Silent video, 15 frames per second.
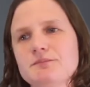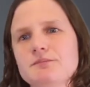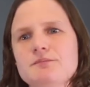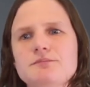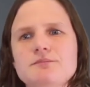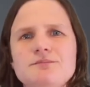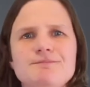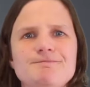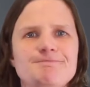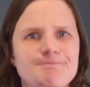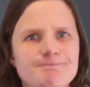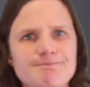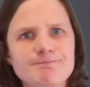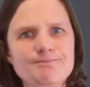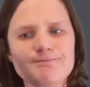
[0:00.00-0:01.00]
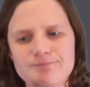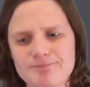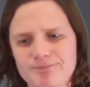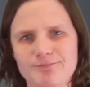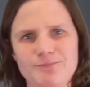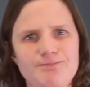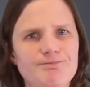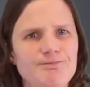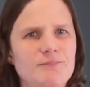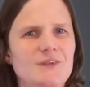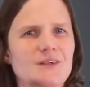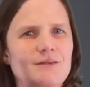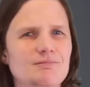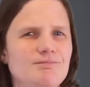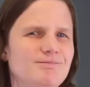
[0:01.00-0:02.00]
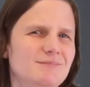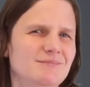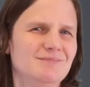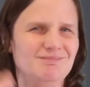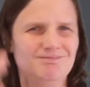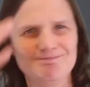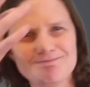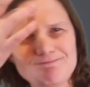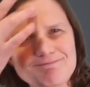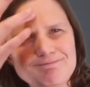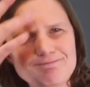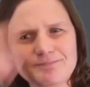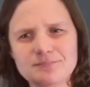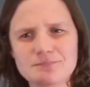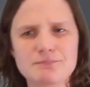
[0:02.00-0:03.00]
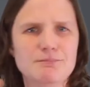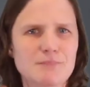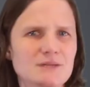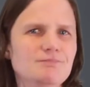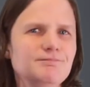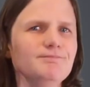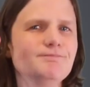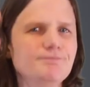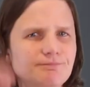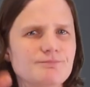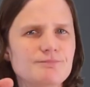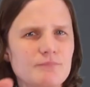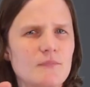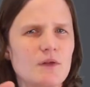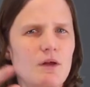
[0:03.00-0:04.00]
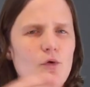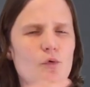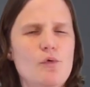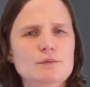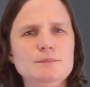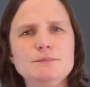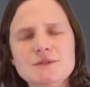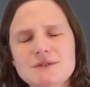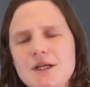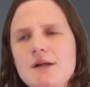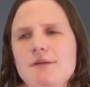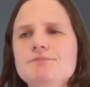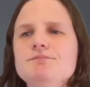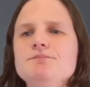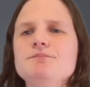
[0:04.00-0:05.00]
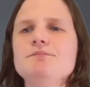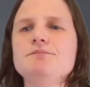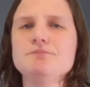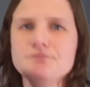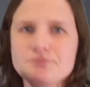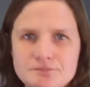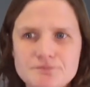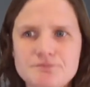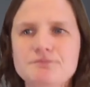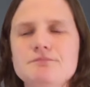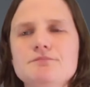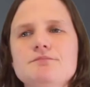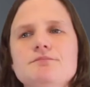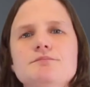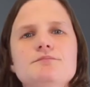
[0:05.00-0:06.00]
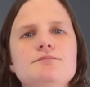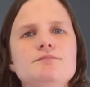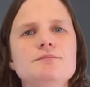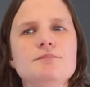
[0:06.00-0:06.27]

One deaf father of a child who was sick and in the hospital had to go to see a doctor there.